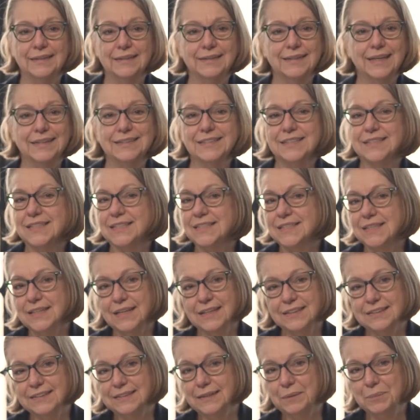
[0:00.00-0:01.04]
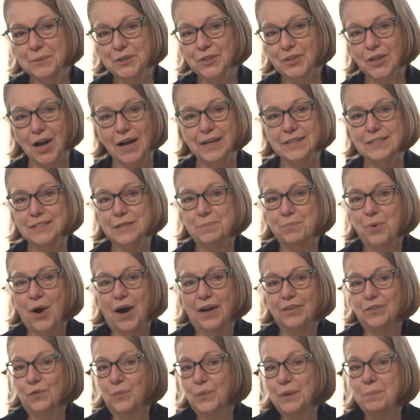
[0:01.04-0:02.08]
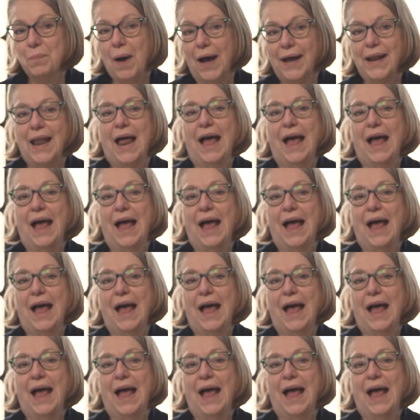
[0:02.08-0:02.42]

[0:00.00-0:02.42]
That's a similar kind of surprise that we might